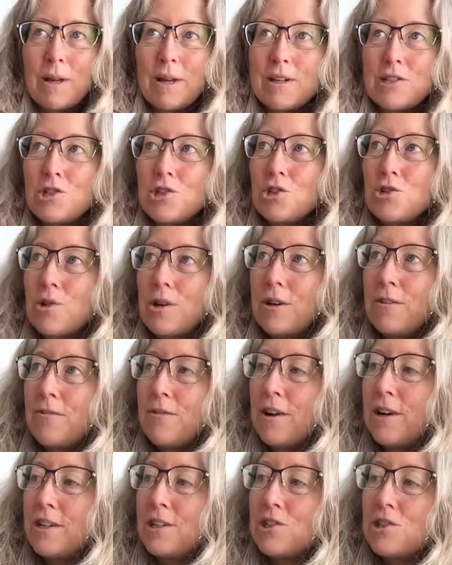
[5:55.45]
And I should try to
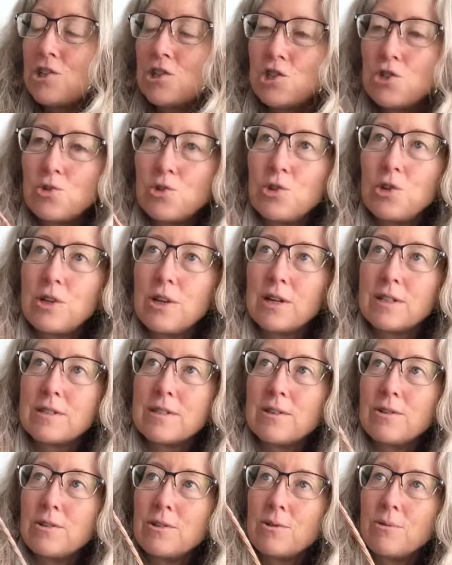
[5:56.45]
find it to show you guys.
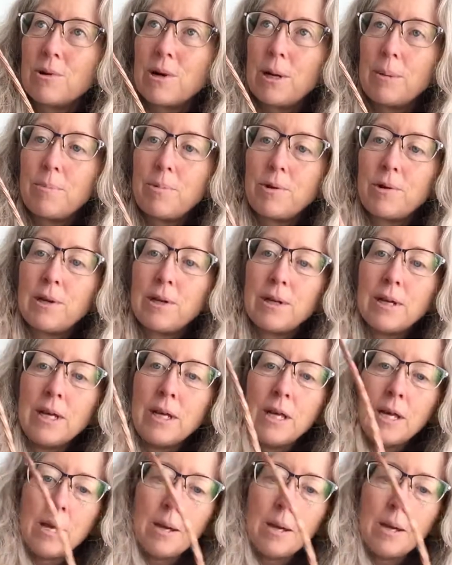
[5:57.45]
I don't know where I put it.